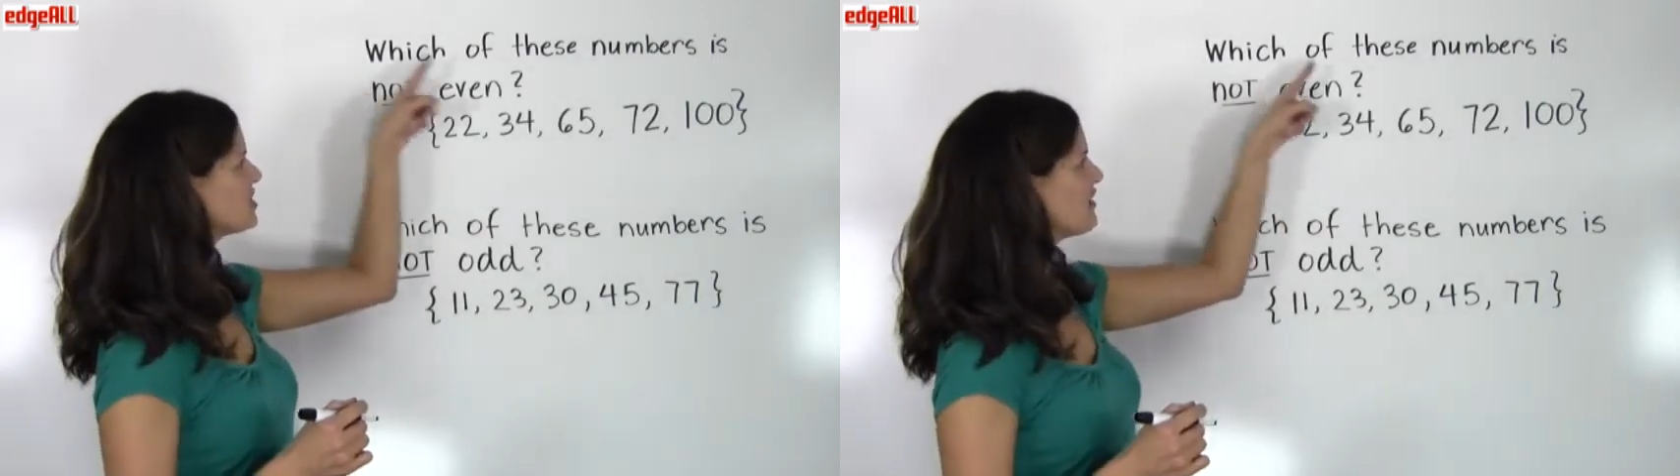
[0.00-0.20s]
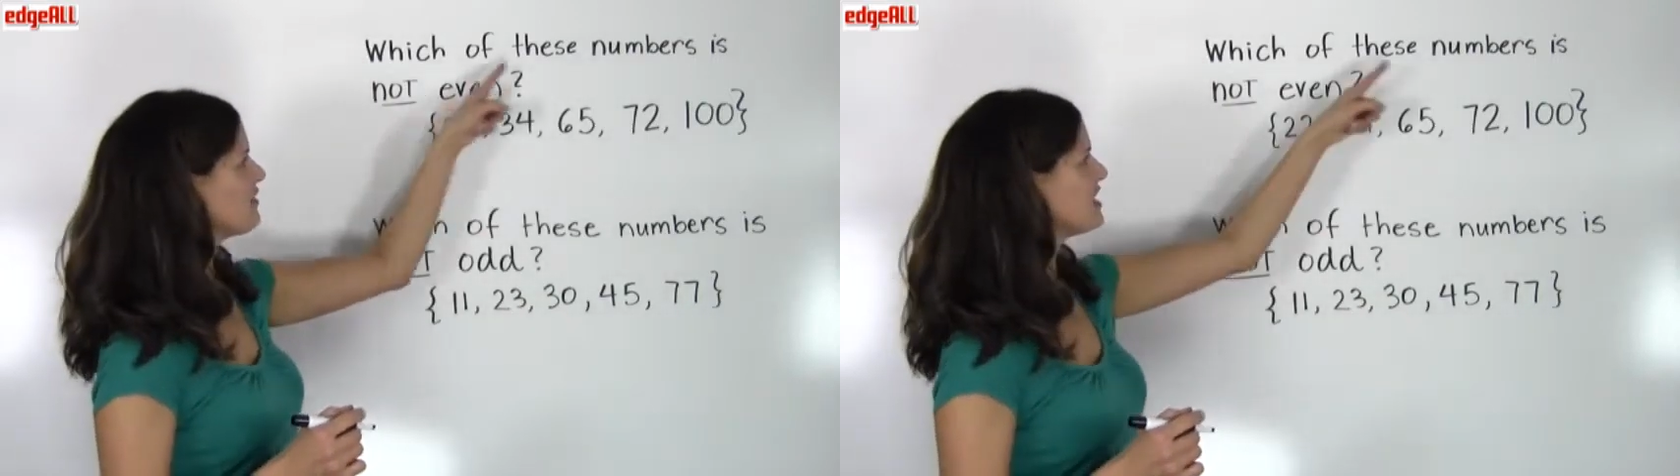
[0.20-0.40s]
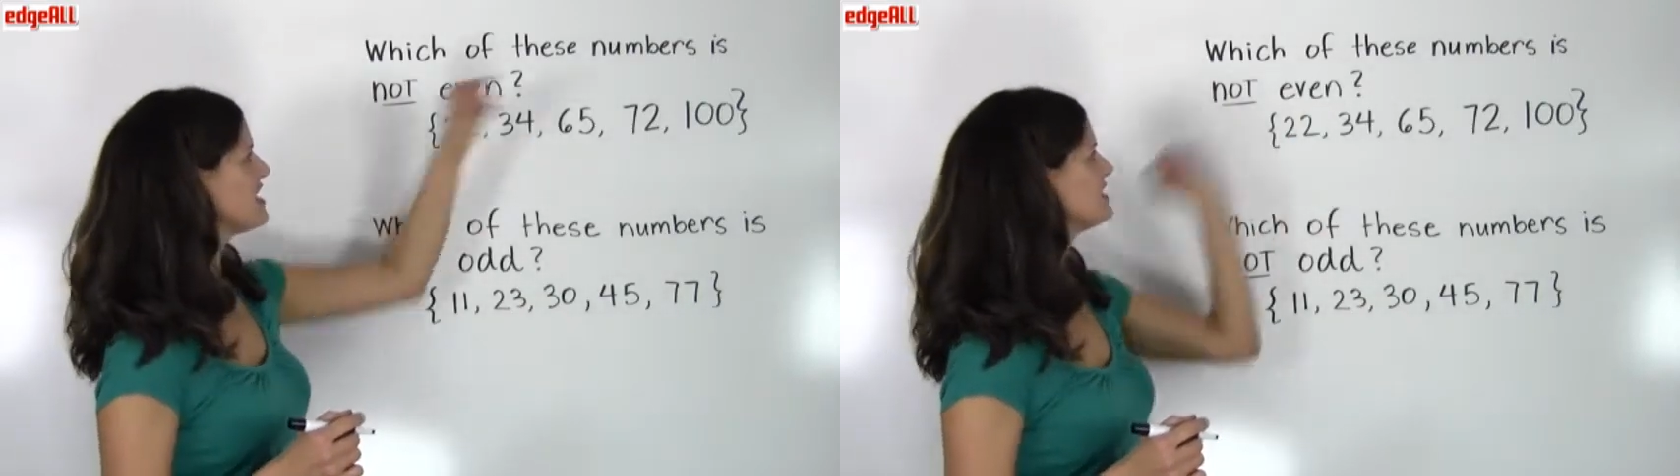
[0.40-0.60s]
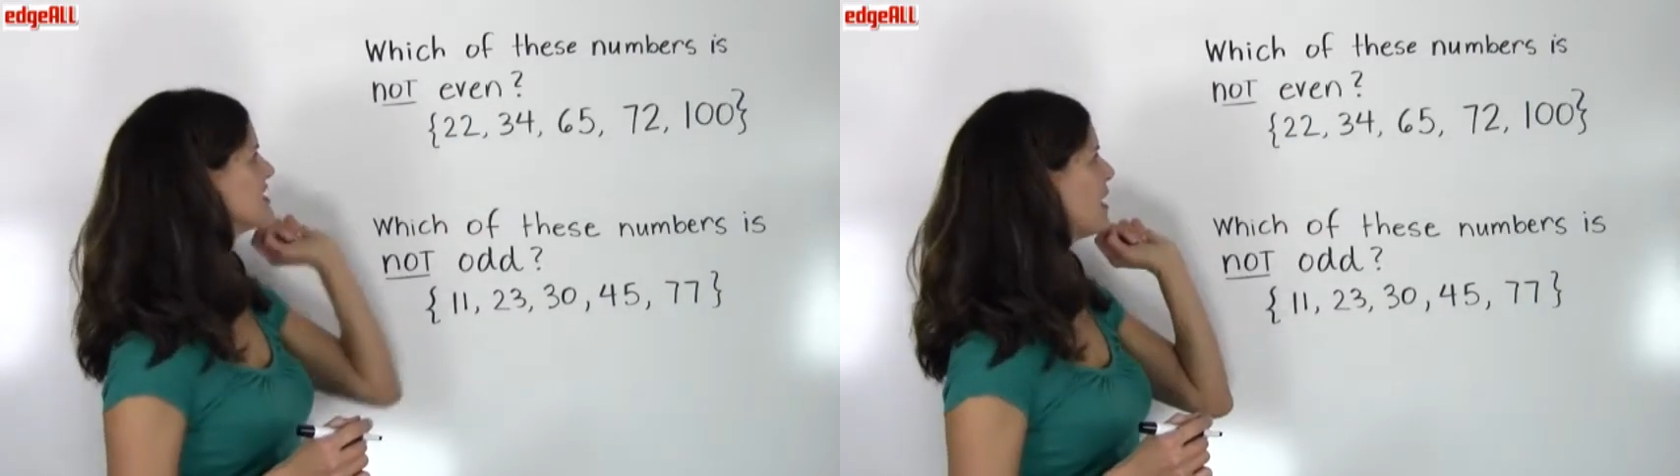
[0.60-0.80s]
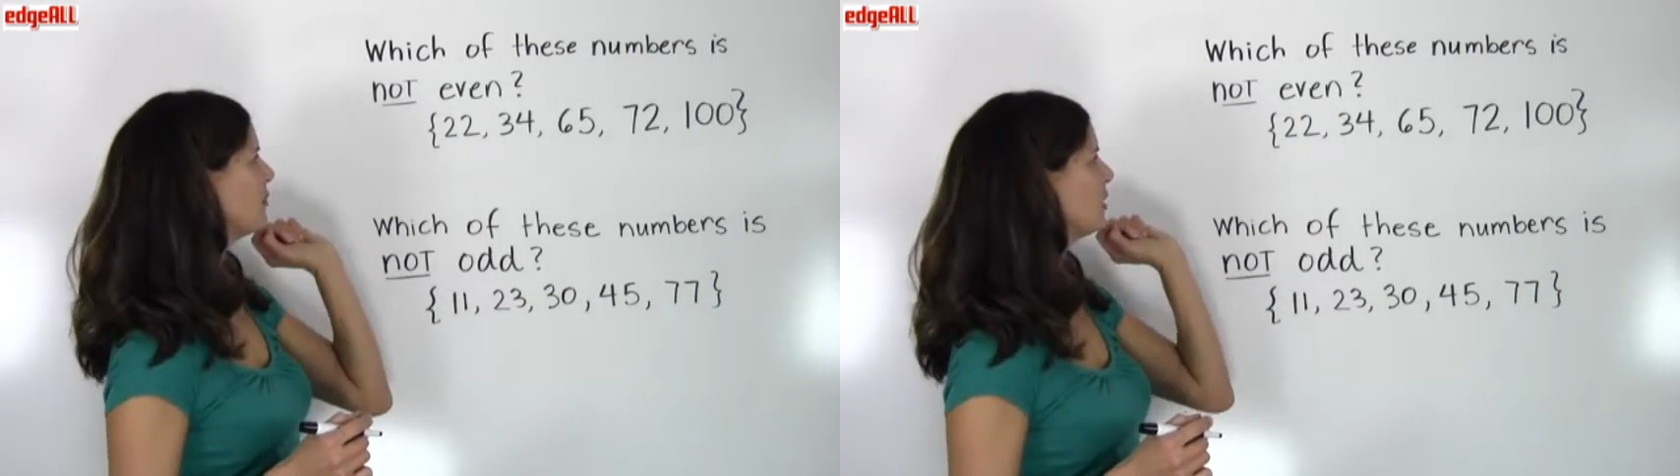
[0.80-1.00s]
of these
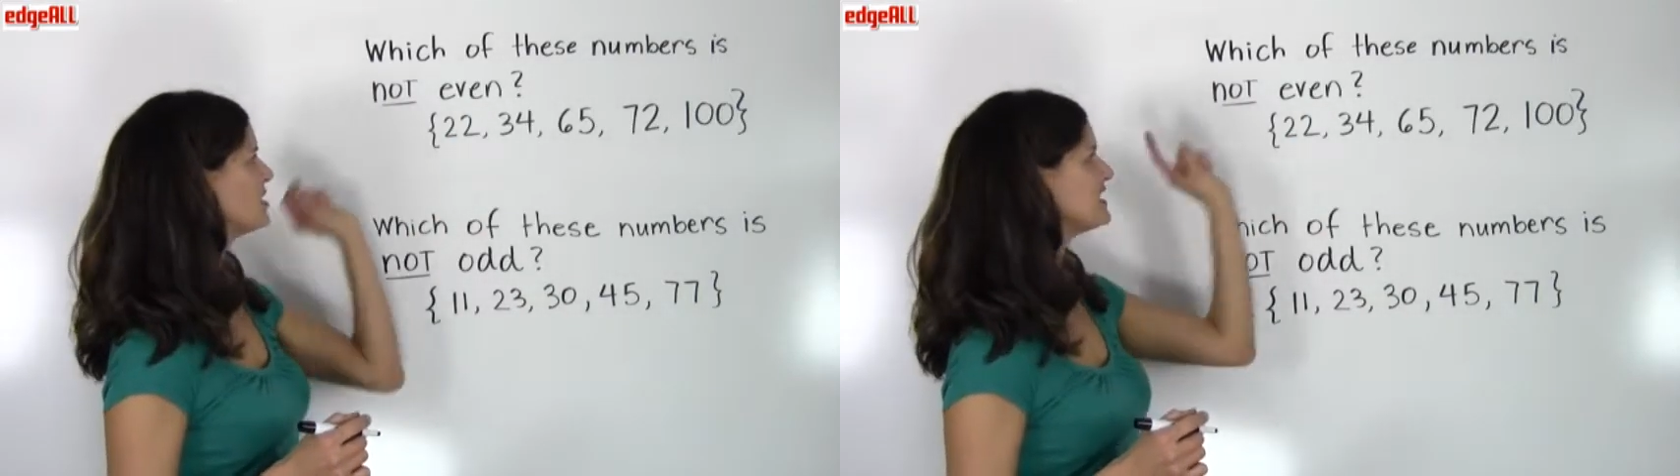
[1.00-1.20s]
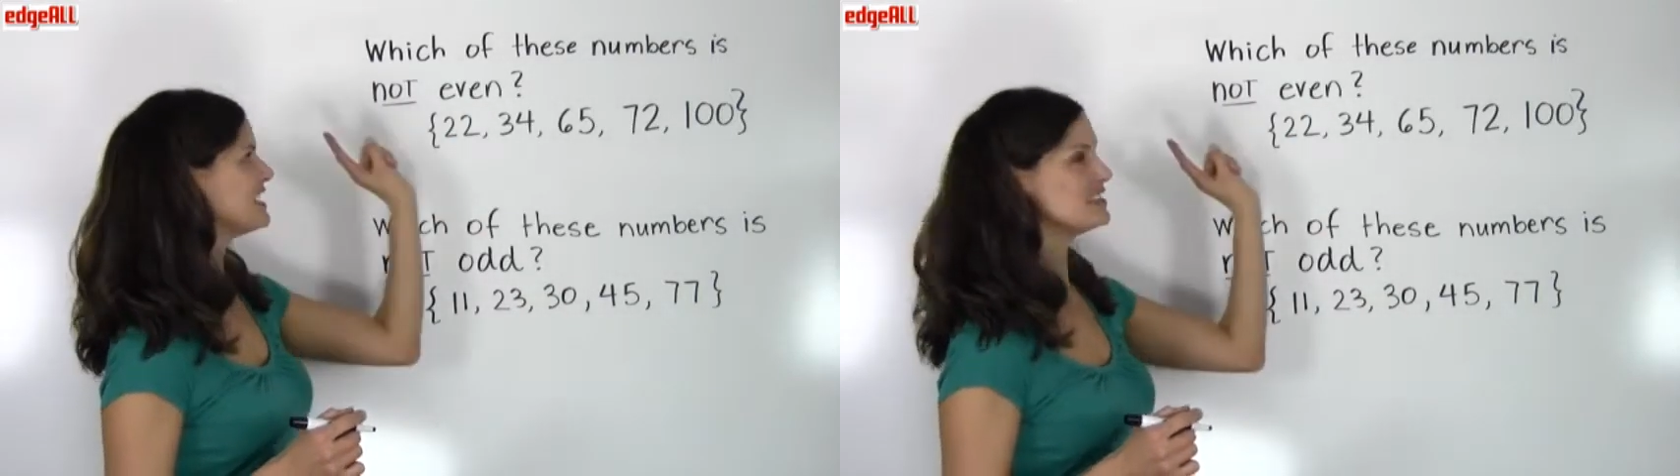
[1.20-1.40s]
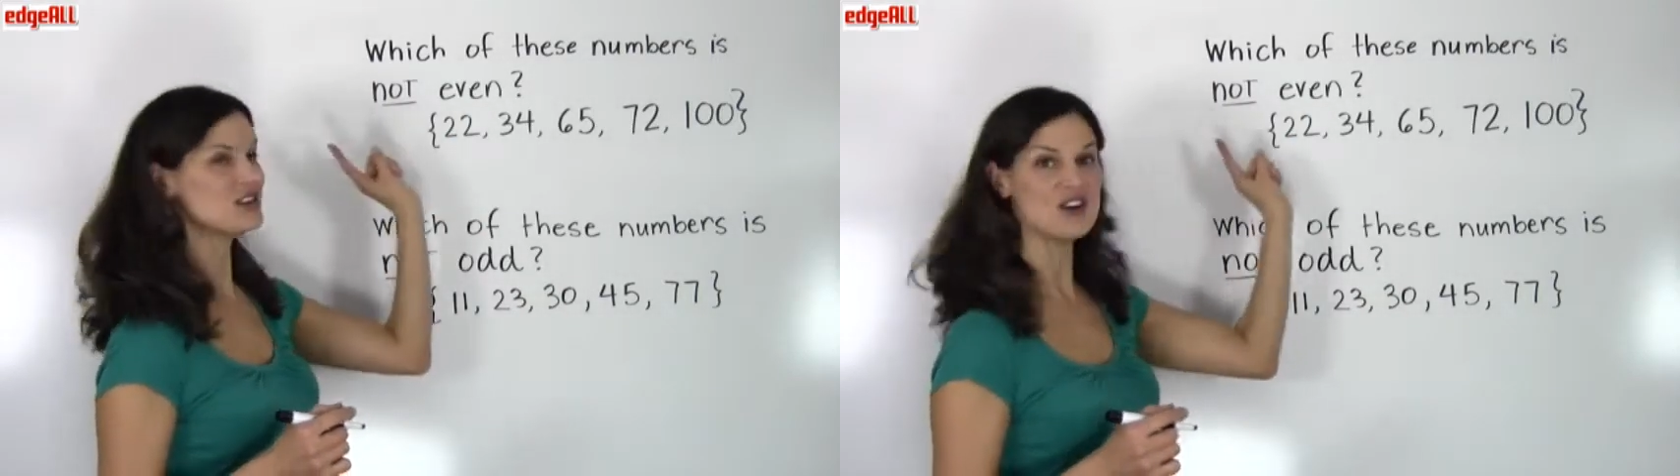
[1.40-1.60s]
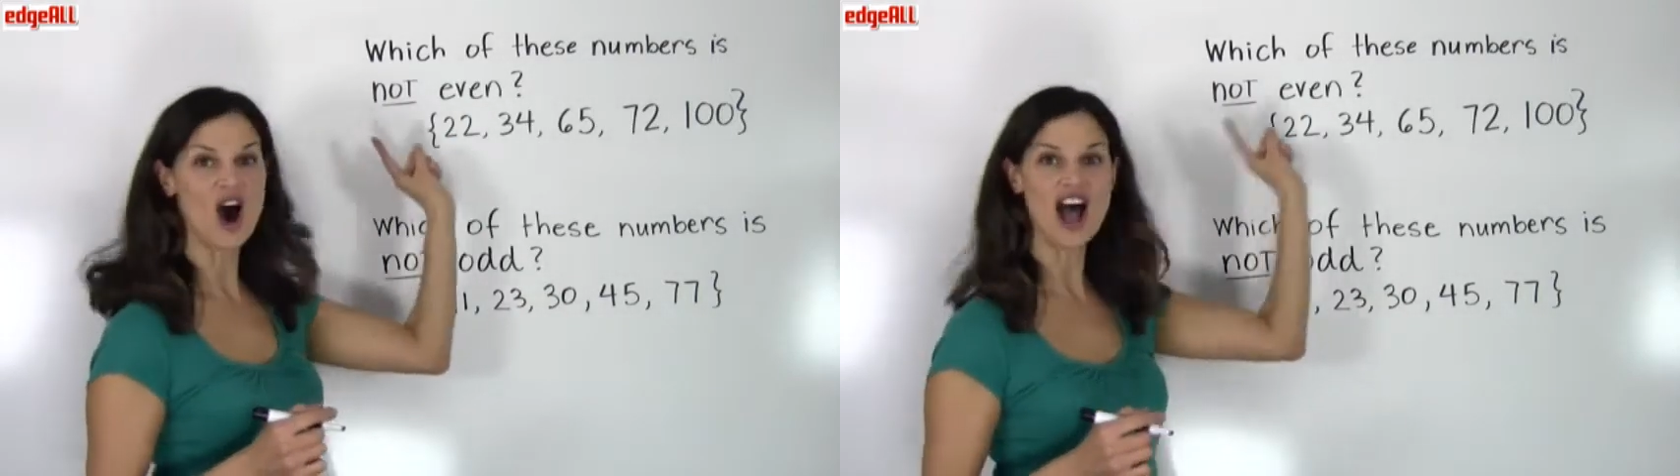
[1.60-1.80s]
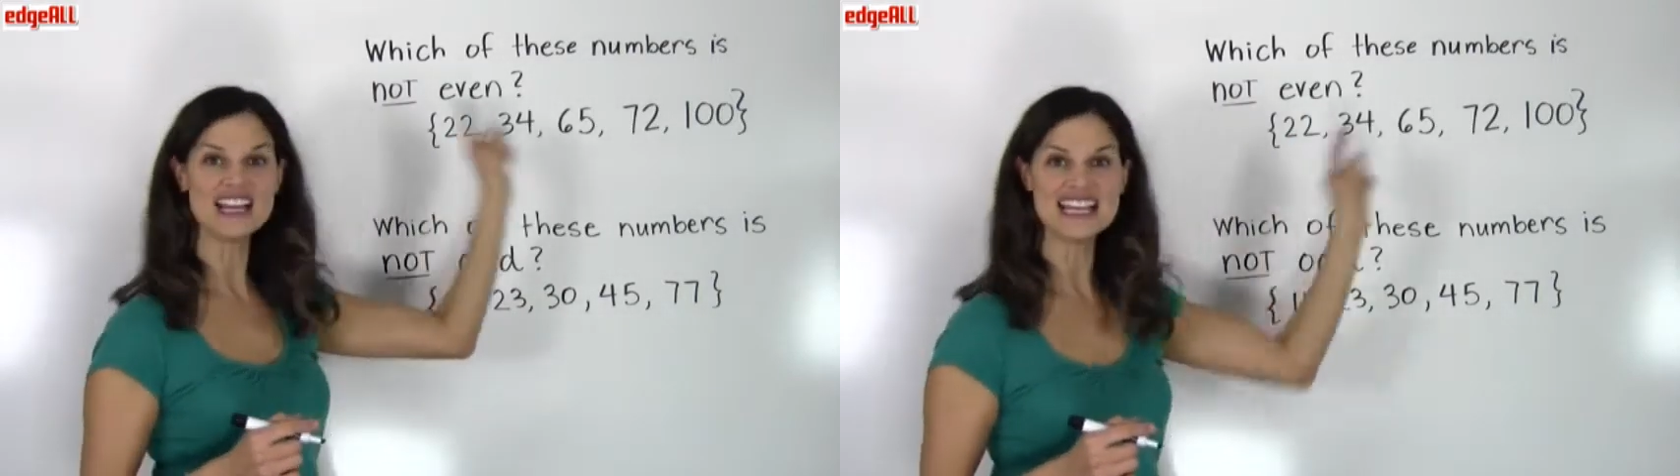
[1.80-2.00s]
numbers is
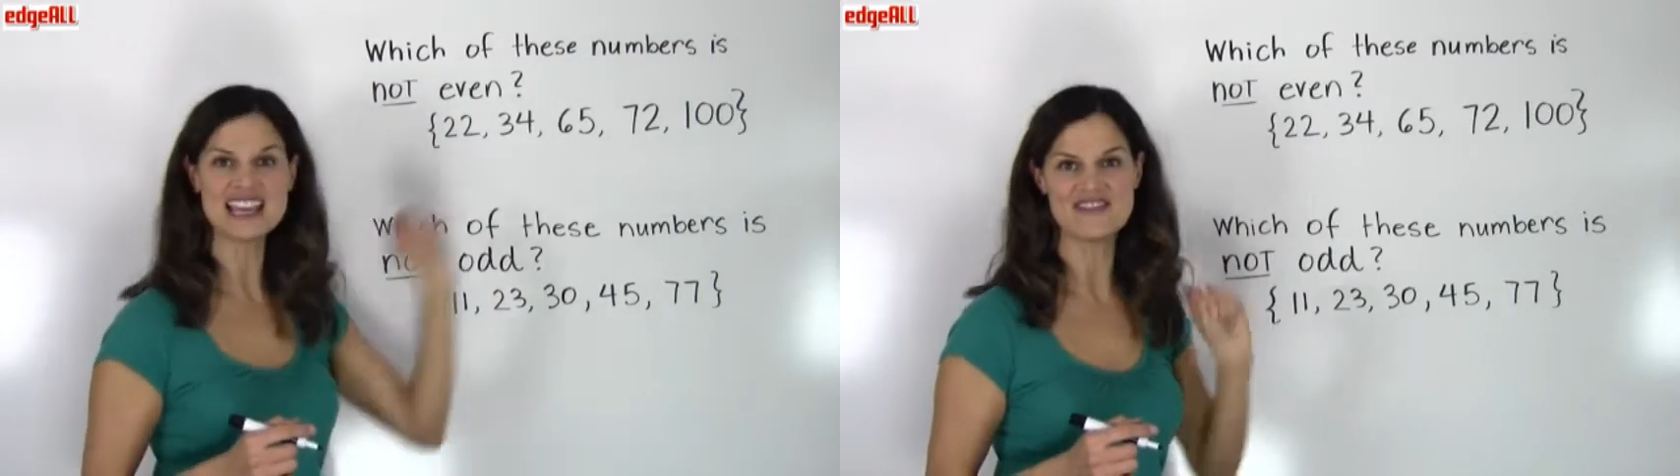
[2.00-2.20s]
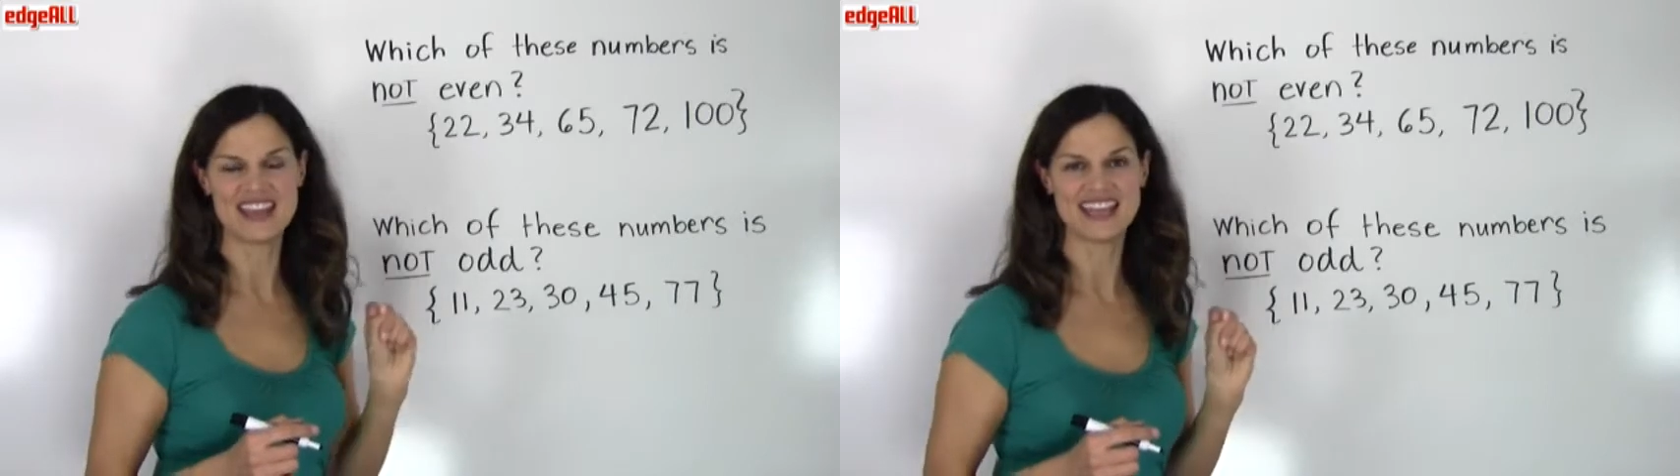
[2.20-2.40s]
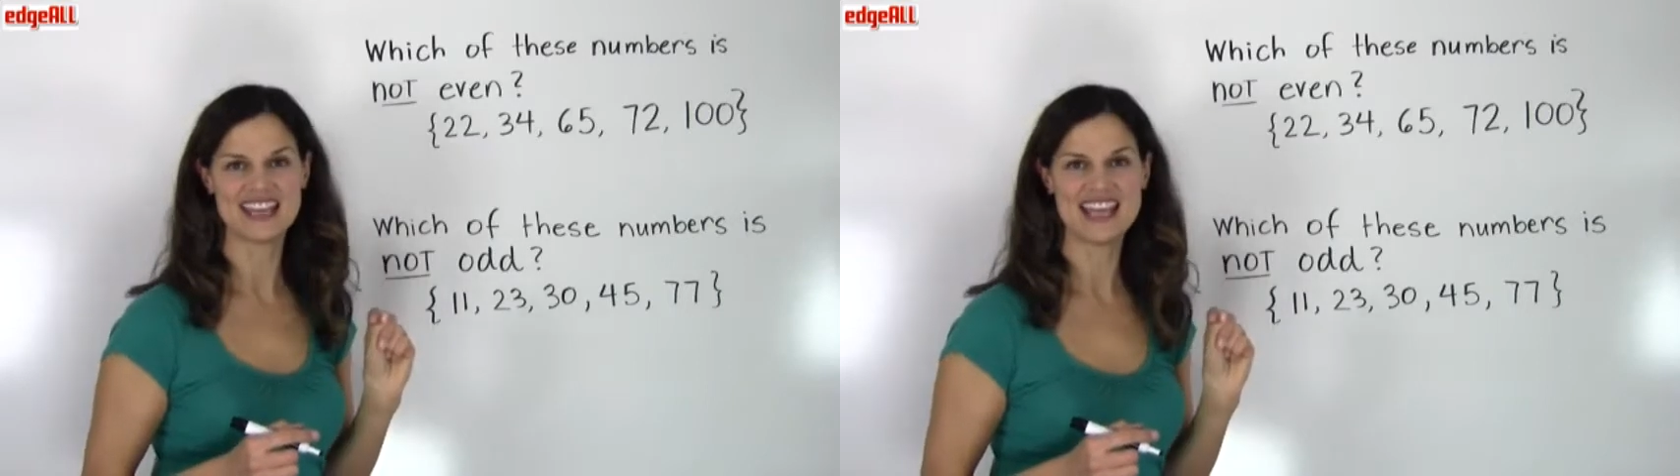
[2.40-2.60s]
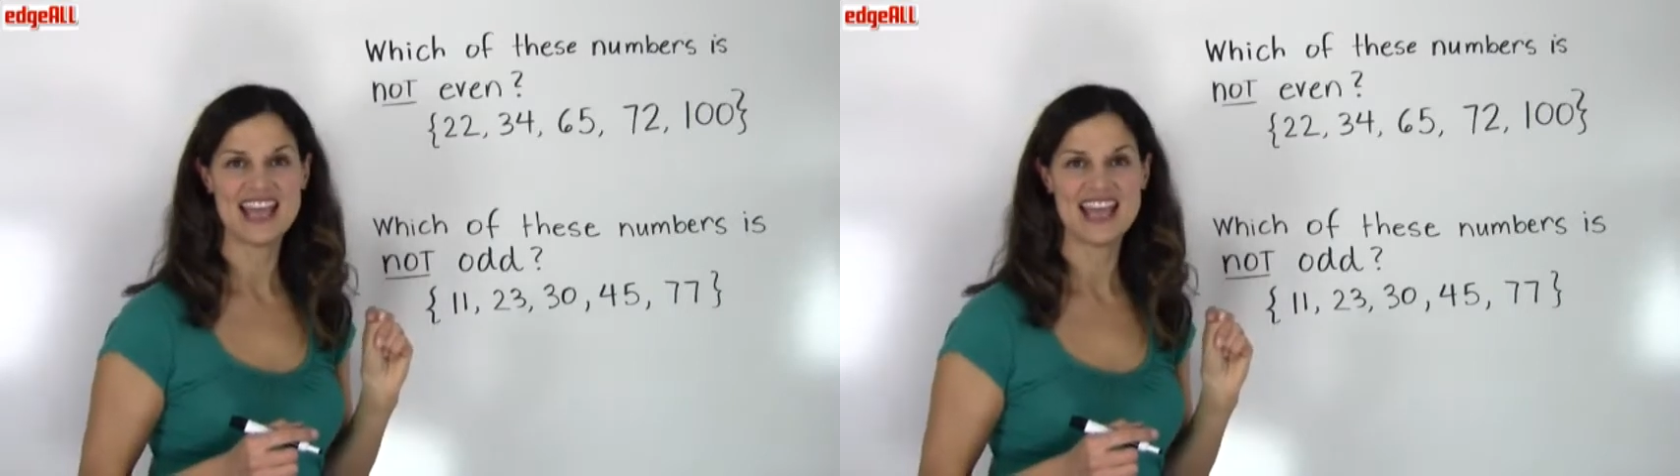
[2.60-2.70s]
not even?